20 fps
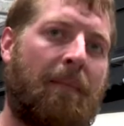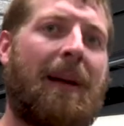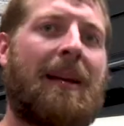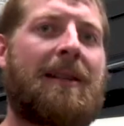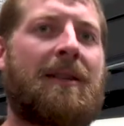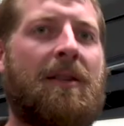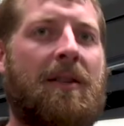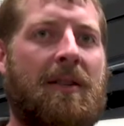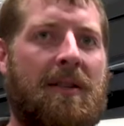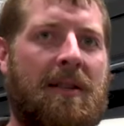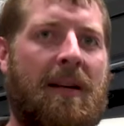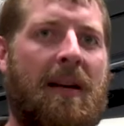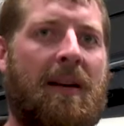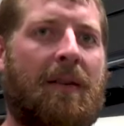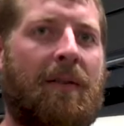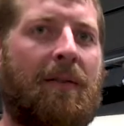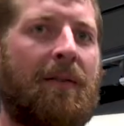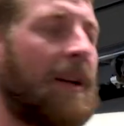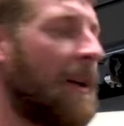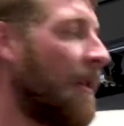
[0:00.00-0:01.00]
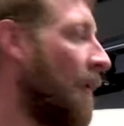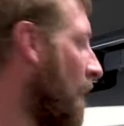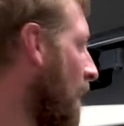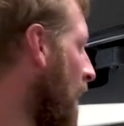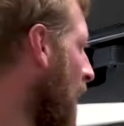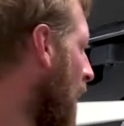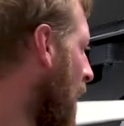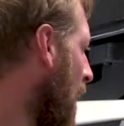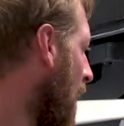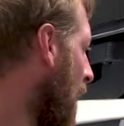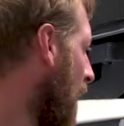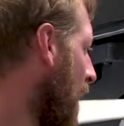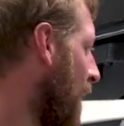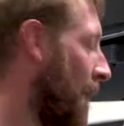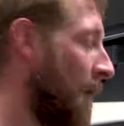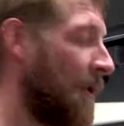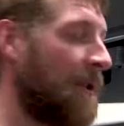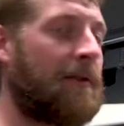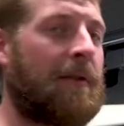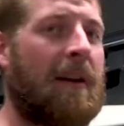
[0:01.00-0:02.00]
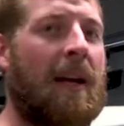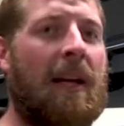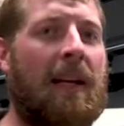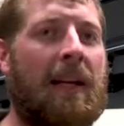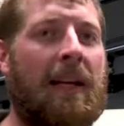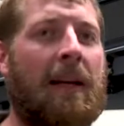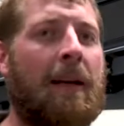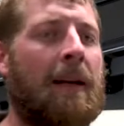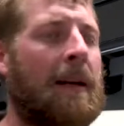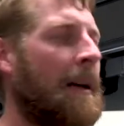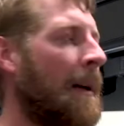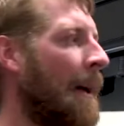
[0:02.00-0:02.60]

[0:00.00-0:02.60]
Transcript: passenger side of the vehicle for Australia,